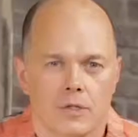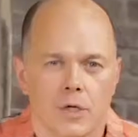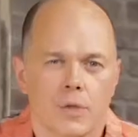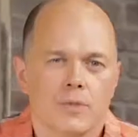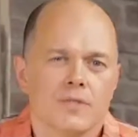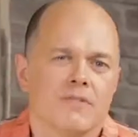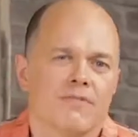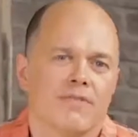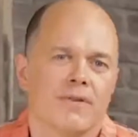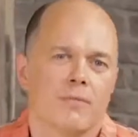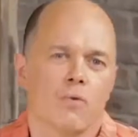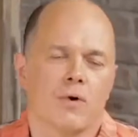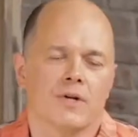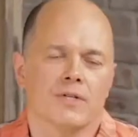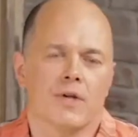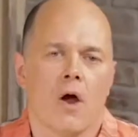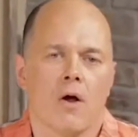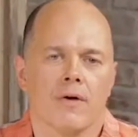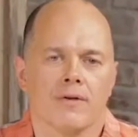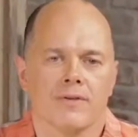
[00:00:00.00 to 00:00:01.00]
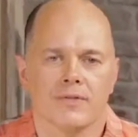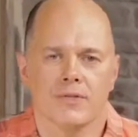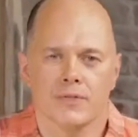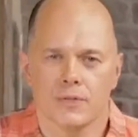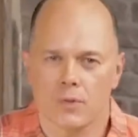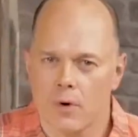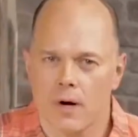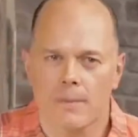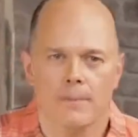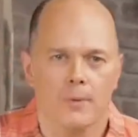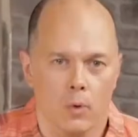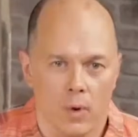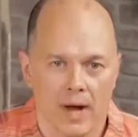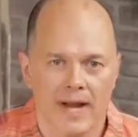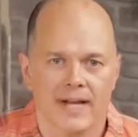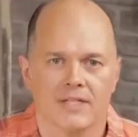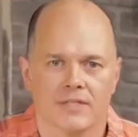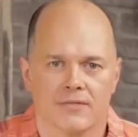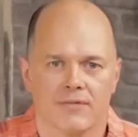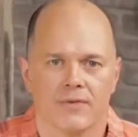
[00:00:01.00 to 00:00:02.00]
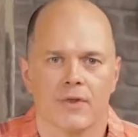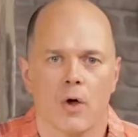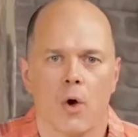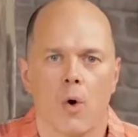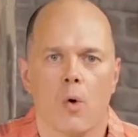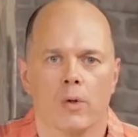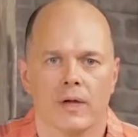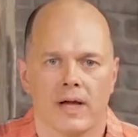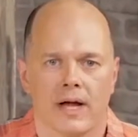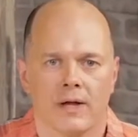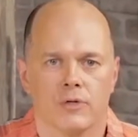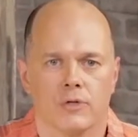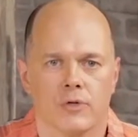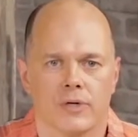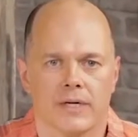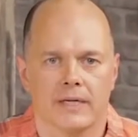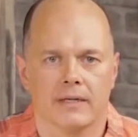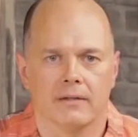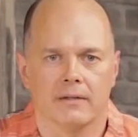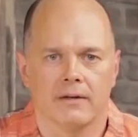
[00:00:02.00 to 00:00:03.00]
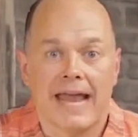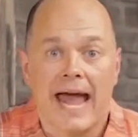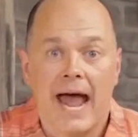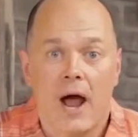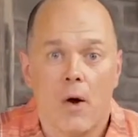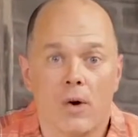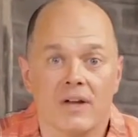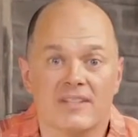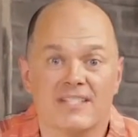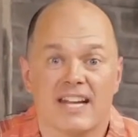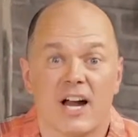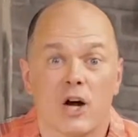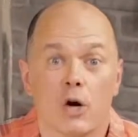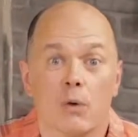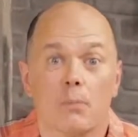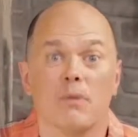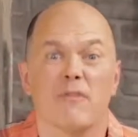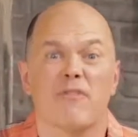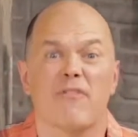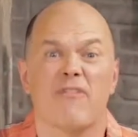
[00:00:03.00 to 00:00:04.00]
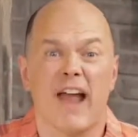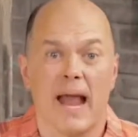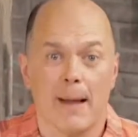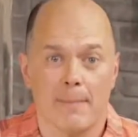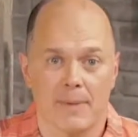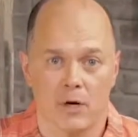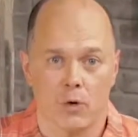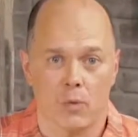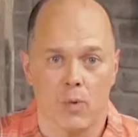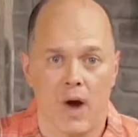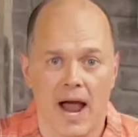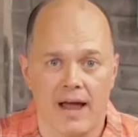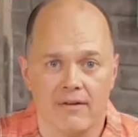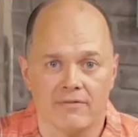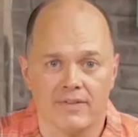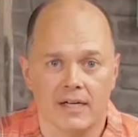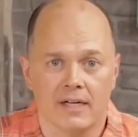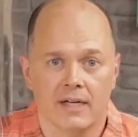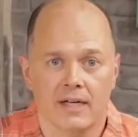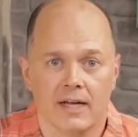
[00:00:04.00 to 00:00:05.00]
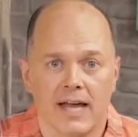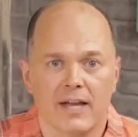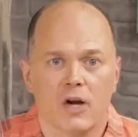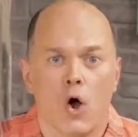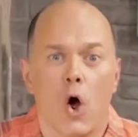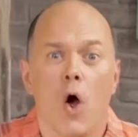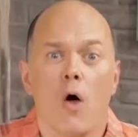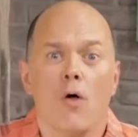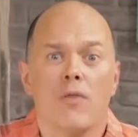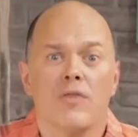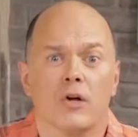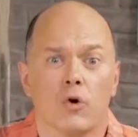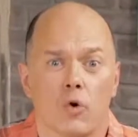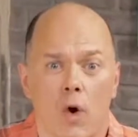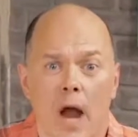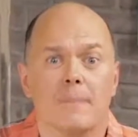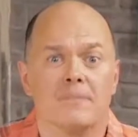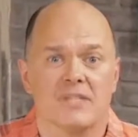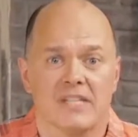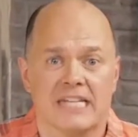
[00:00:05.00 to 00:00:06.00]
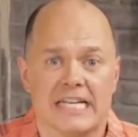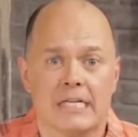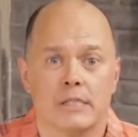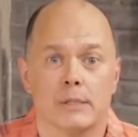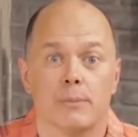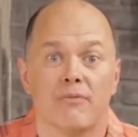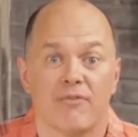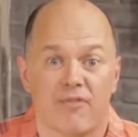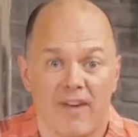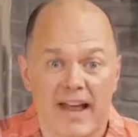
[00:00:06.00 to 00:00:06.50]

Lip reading: Joseph had worked hard to store up grains for the whole country. Now a terrible famine arrived, and all the crops in Egypt